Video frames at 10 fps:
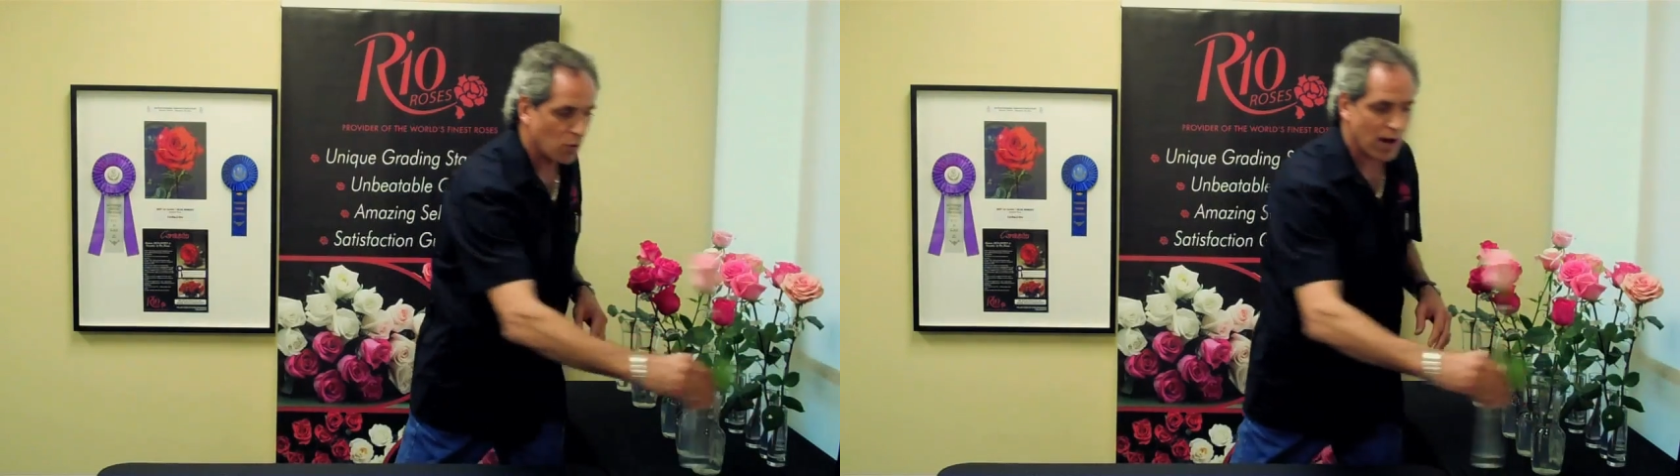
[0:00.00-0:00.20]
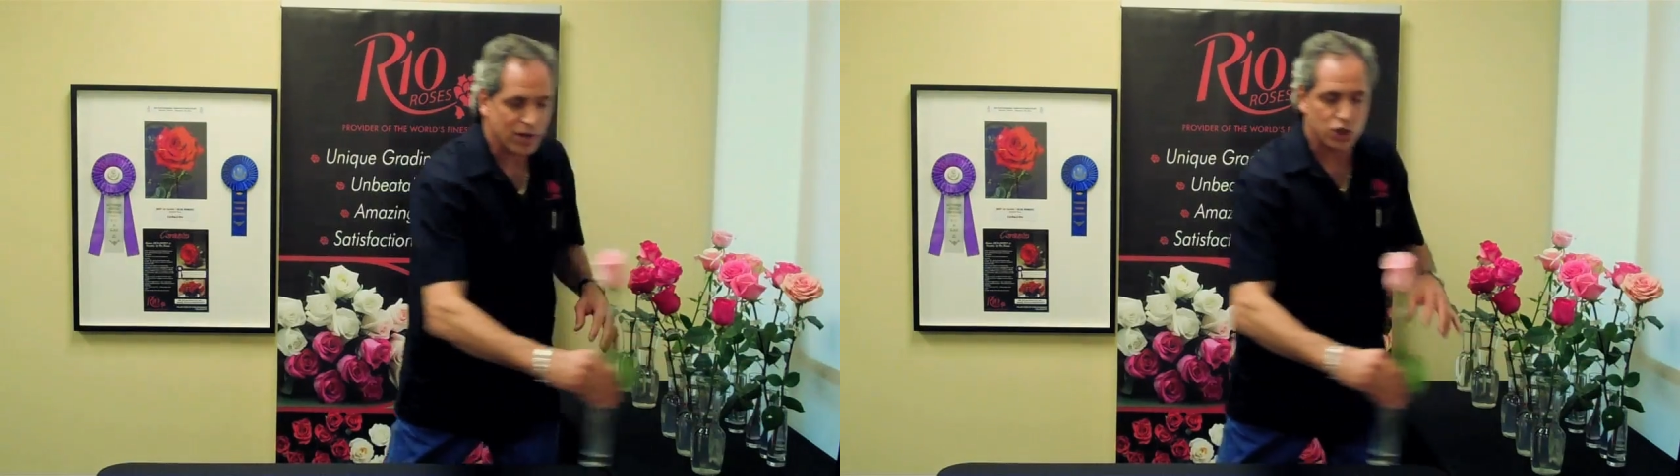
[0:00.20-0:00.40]

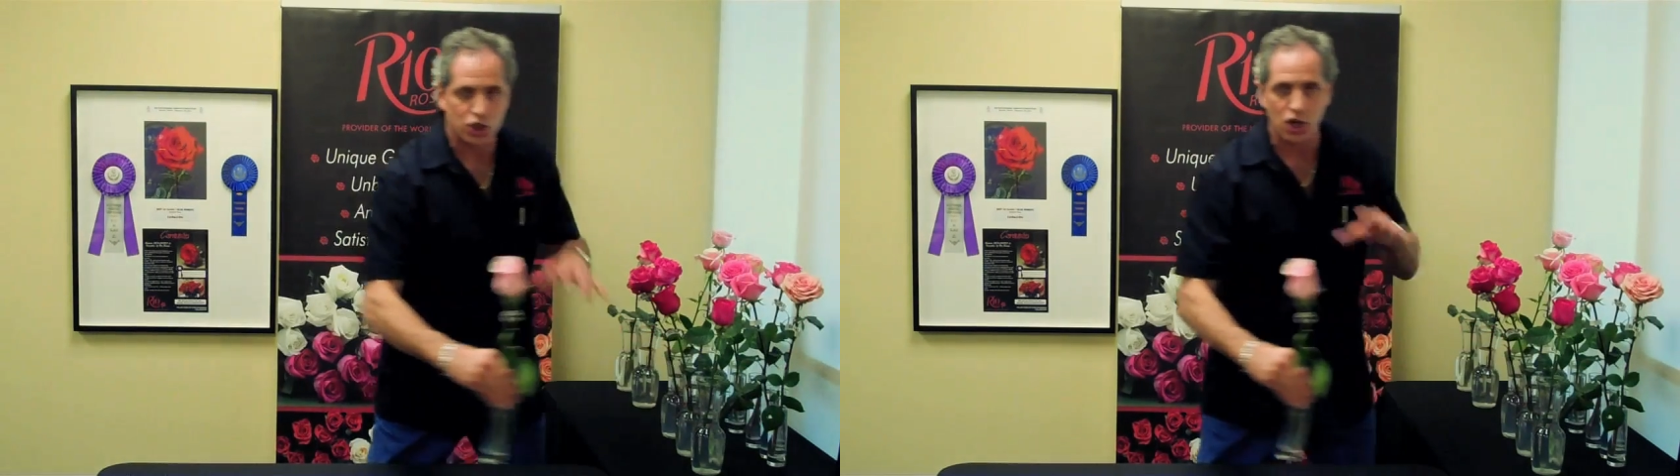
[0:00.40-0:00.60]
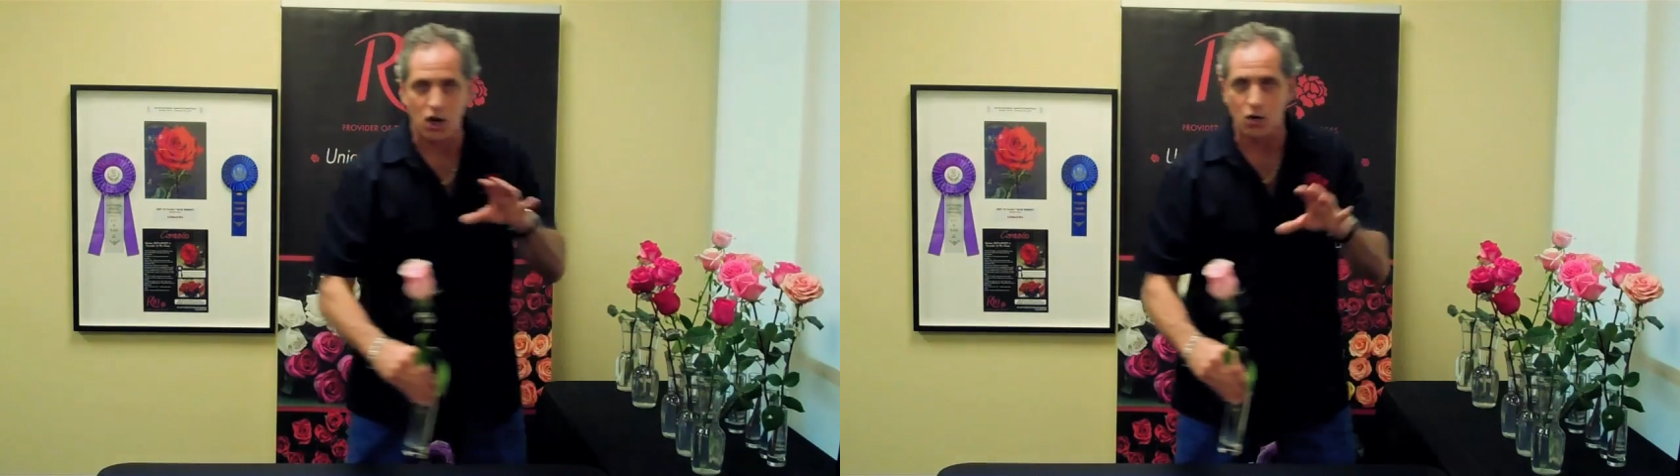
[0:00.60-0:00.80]
want
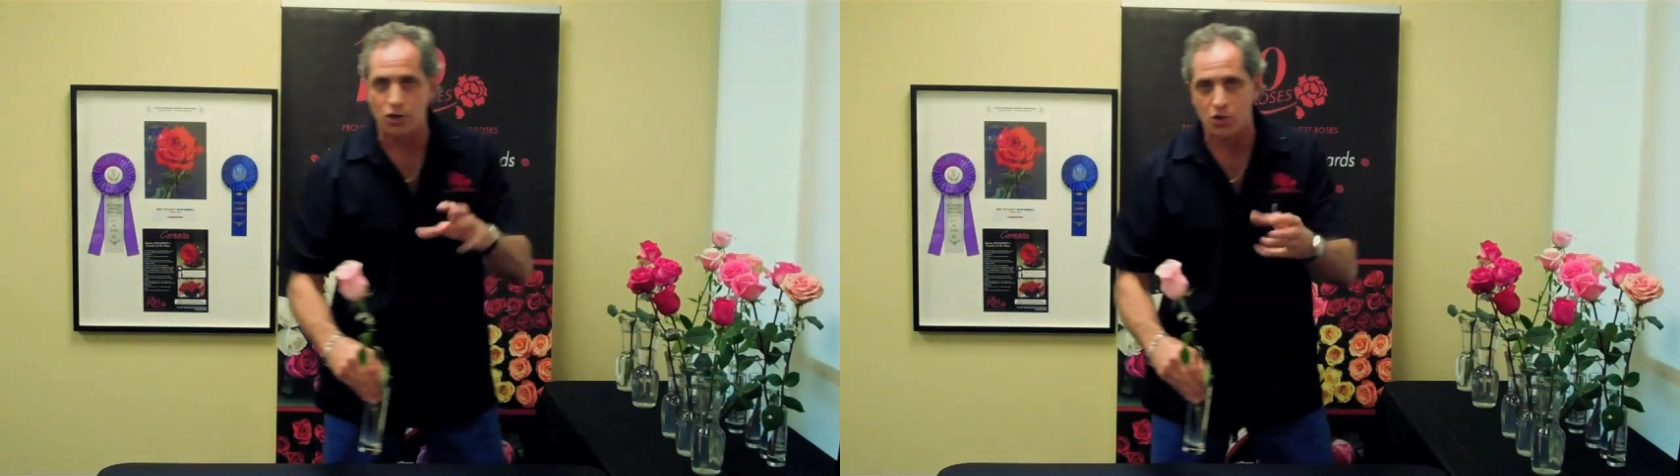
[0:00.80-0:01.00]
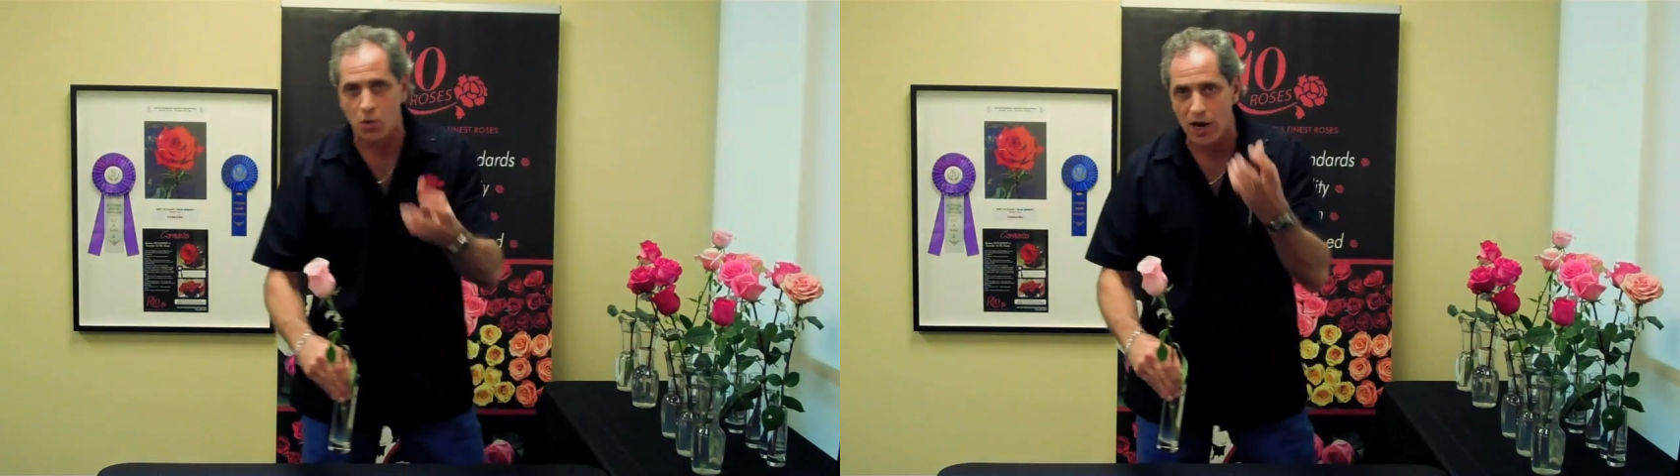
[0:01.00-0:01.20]
show,
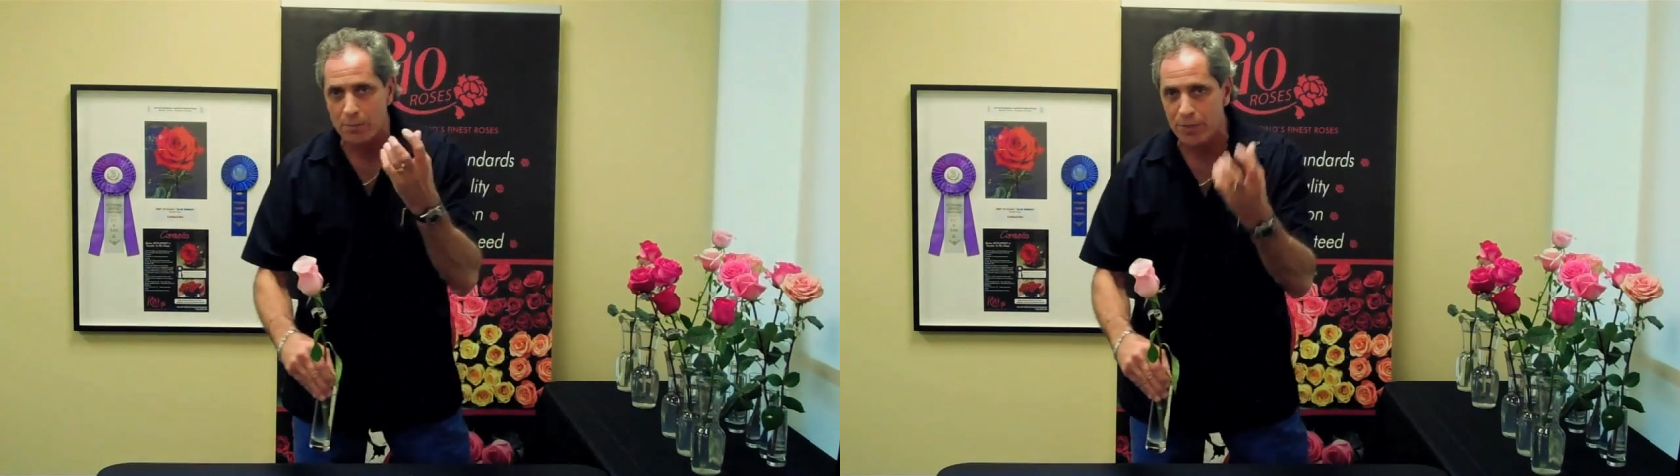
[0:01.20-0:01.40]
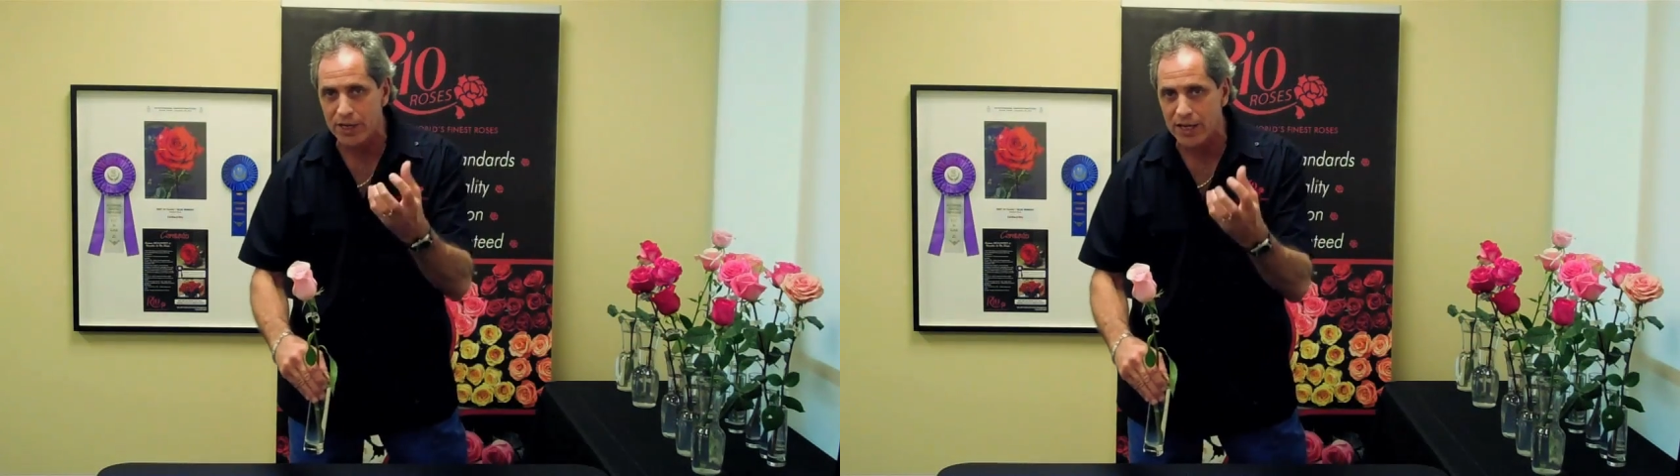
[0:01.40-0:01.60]
you
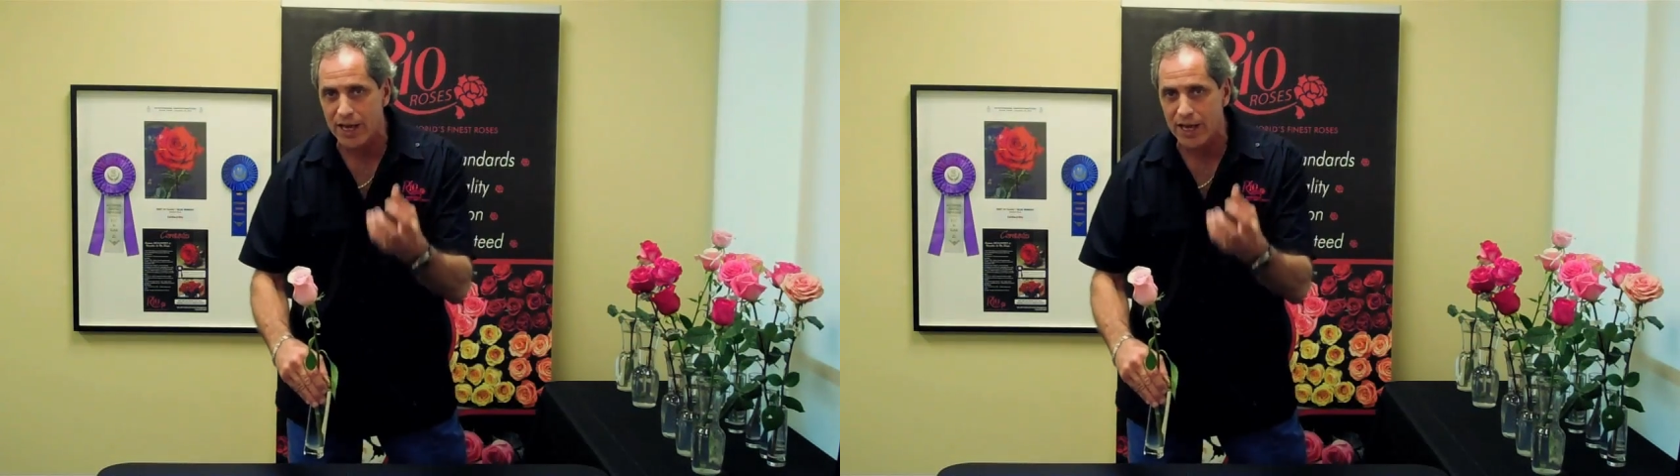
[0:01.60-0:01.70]
want big